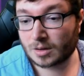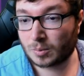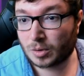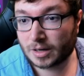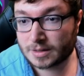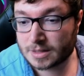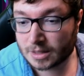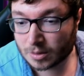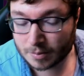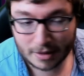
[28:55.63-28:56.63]
We'd like to see
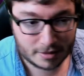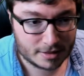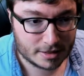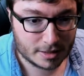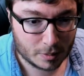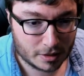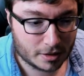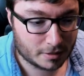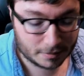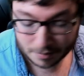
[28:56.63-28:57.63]
not Man City win
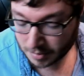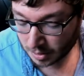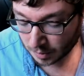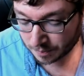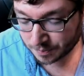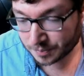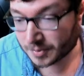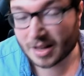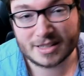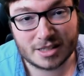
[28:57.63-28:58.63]
again. Anyway,
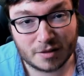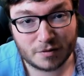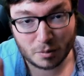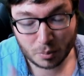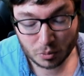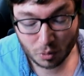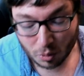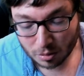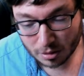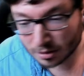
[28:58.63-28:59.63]
that's enough football
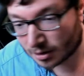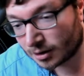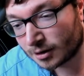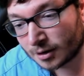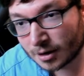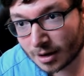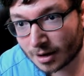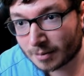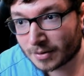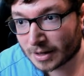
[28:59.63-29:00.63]

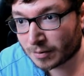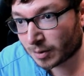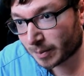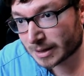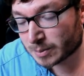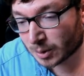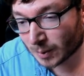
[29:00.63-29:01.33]
talk. Thank you for the bits, by